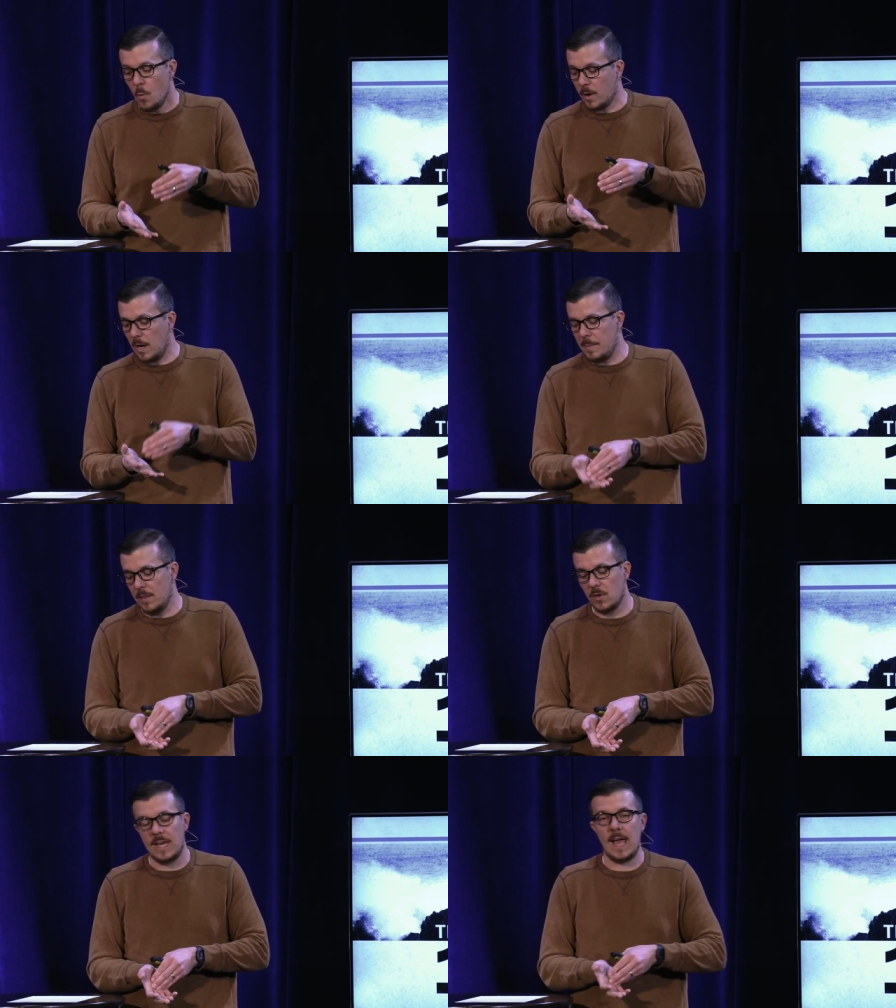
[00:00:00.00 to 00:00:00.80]
We're going to be
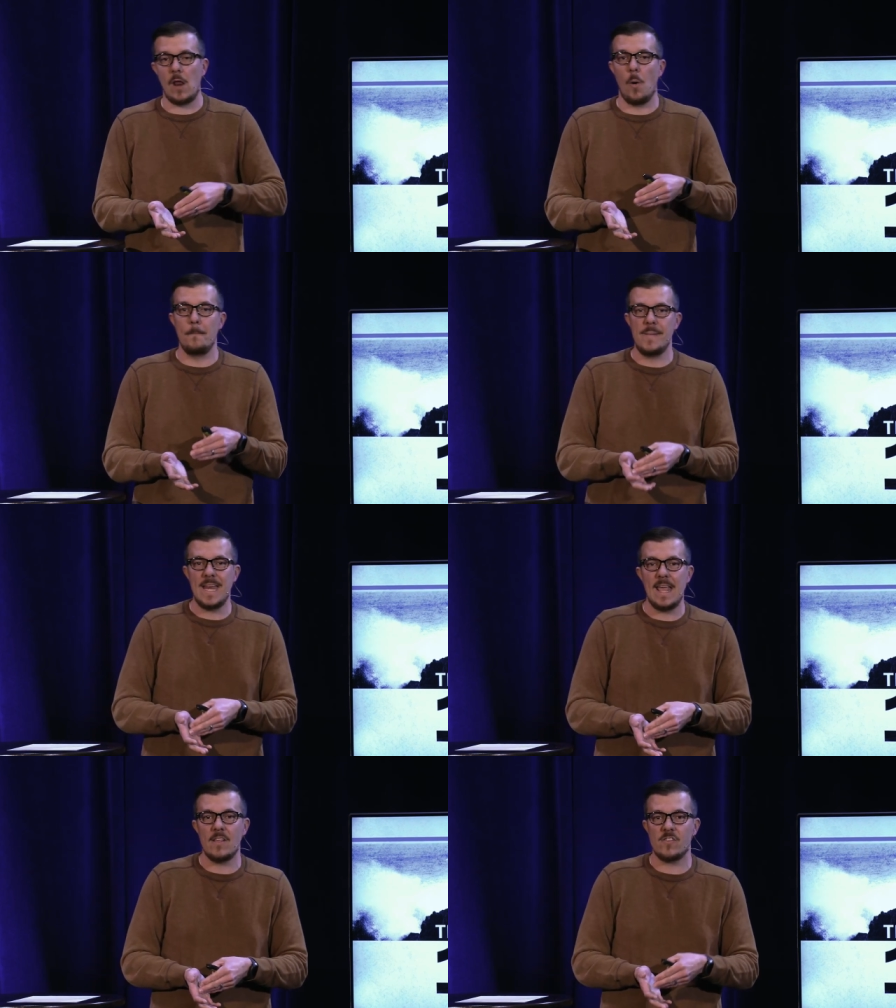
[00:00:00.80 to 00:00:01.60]
looking at
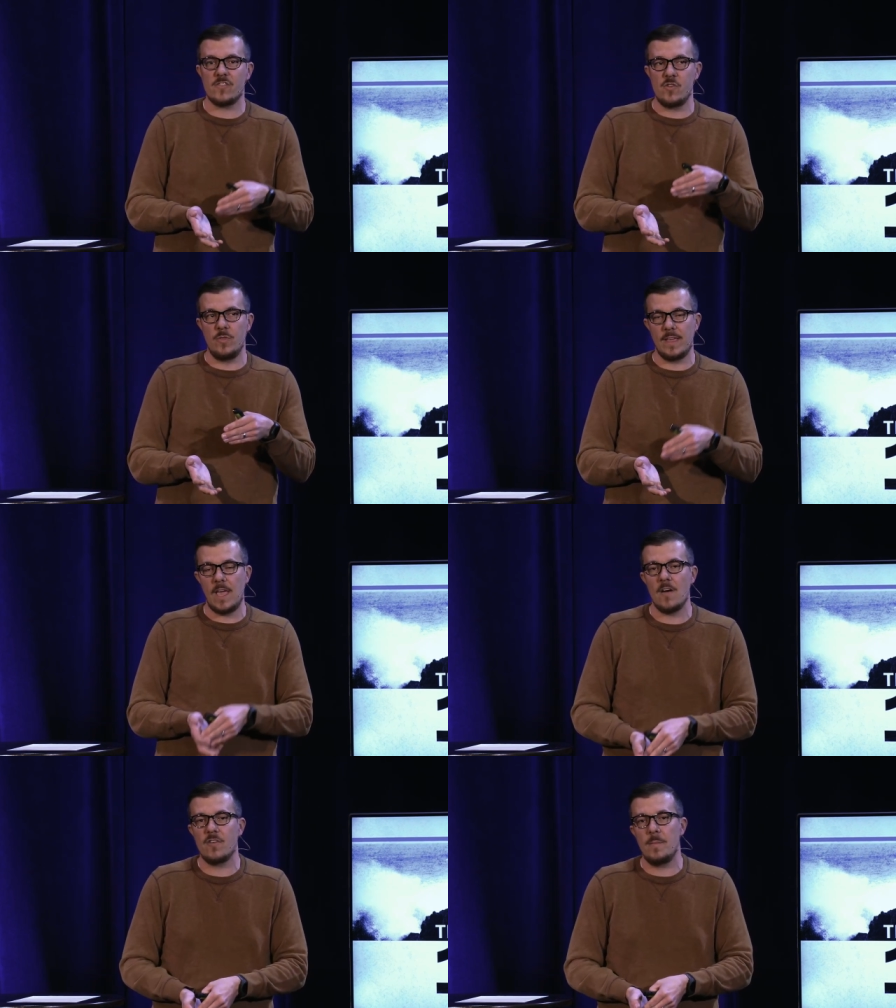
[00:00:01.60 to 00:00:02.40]
obedience to the
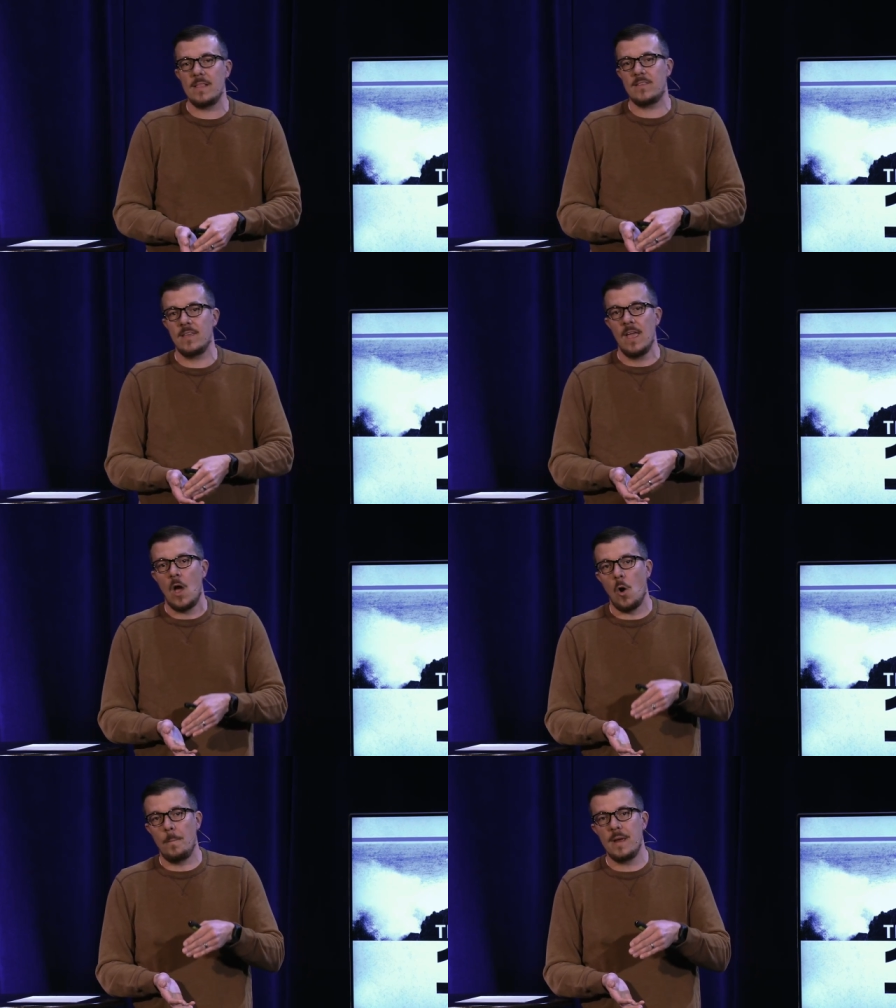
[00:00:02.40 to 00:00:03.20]
government,
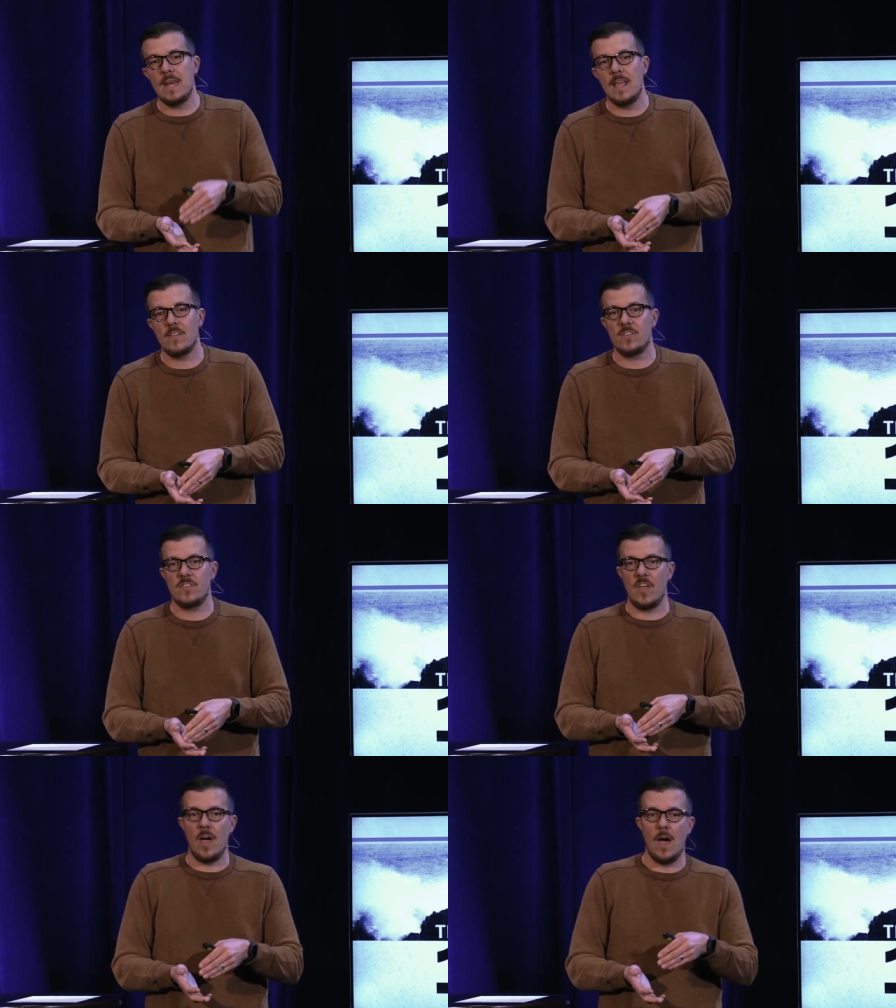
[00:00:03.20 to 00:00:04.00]
obedience
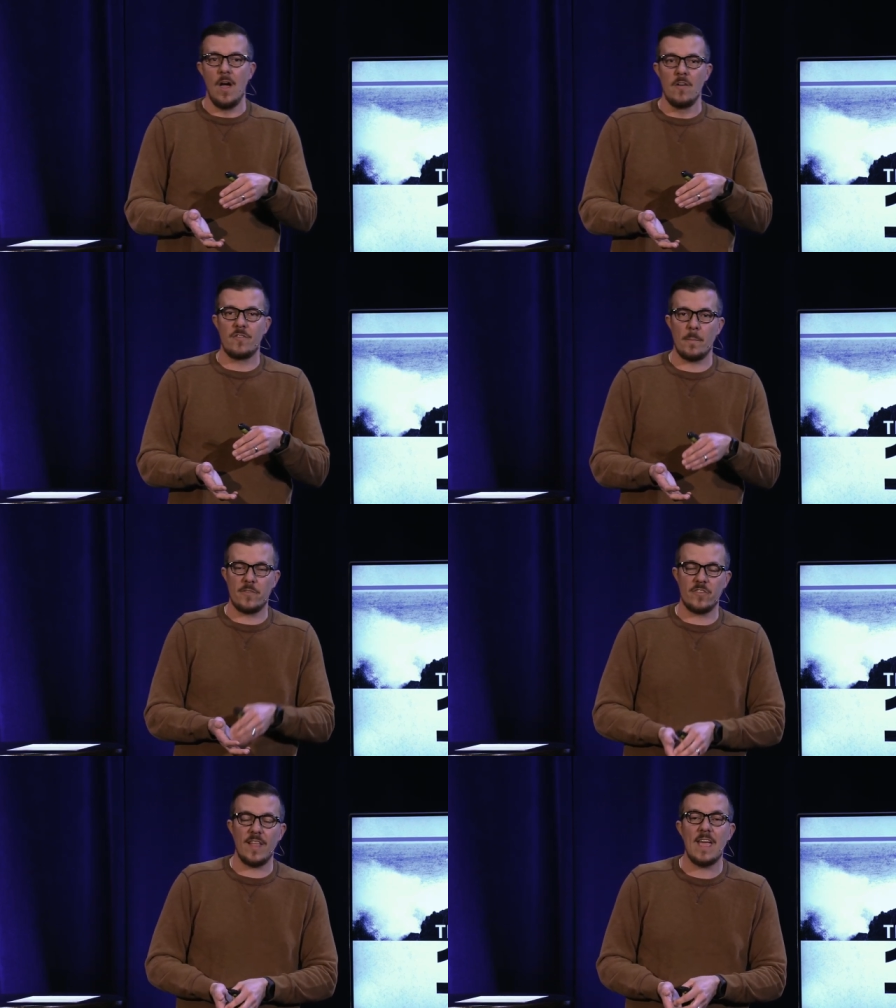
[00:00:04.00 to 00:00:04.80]
to, uh, from
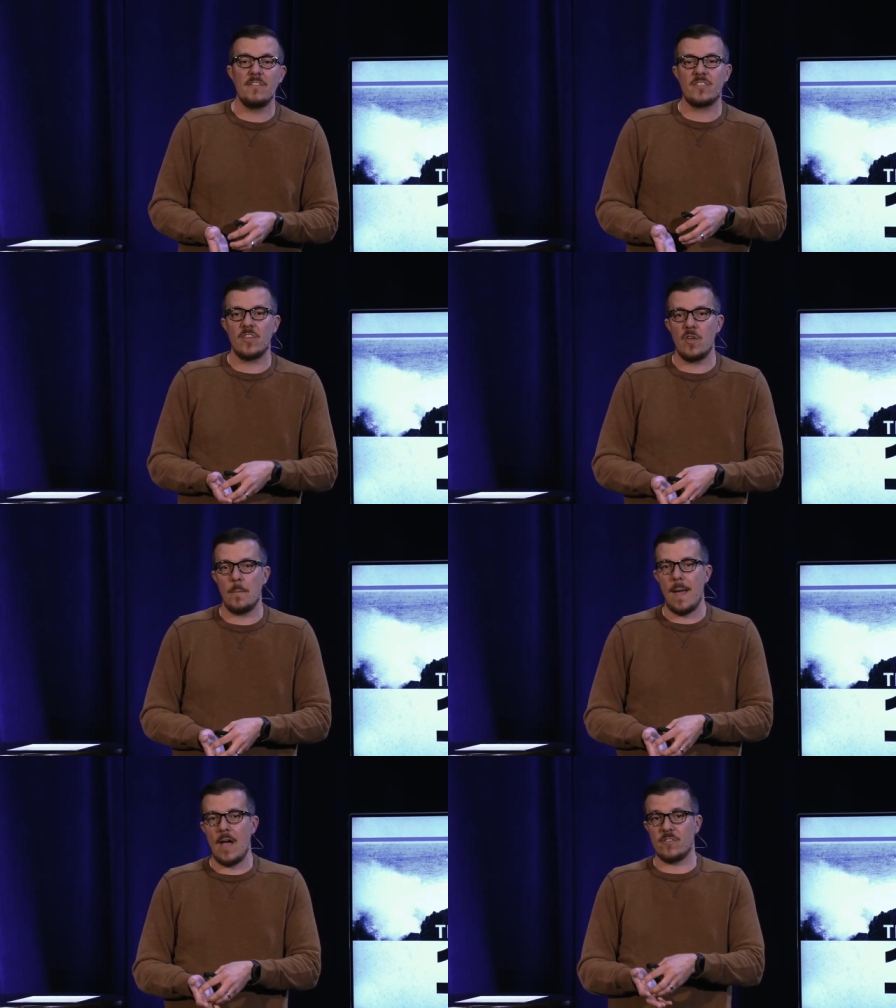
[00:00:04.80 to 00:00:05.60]
slaves to their
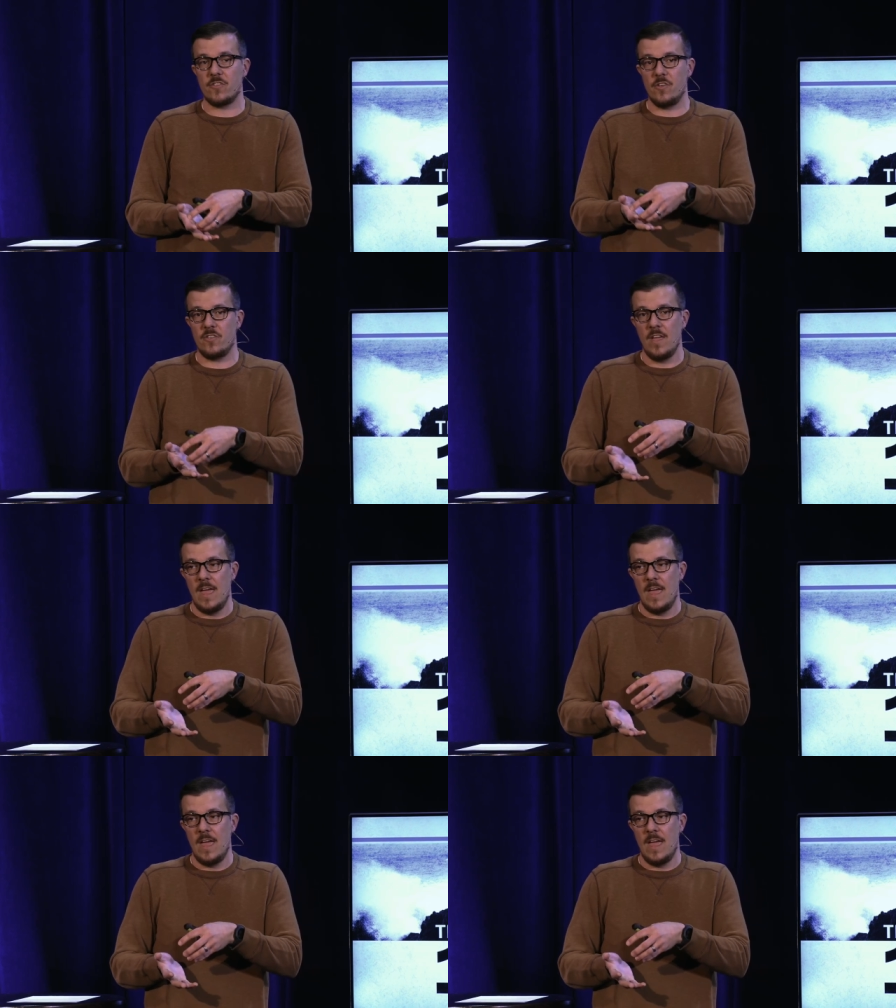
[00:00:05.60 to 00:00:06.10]
masters,